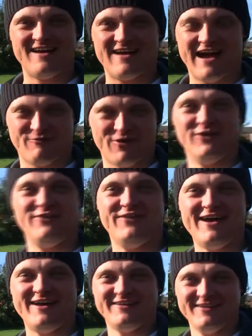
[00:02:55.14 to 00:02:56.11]
I'm Colin
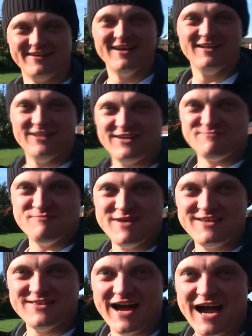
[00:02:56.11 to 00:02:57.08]
the Head. Let's
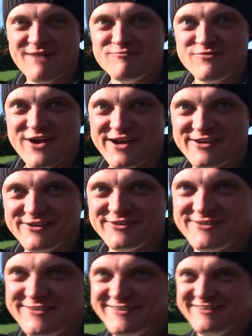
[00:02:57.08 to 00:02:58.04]
meet the ham
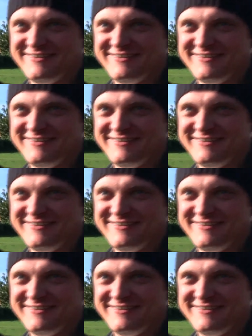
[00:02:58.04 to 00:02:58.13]
breakers.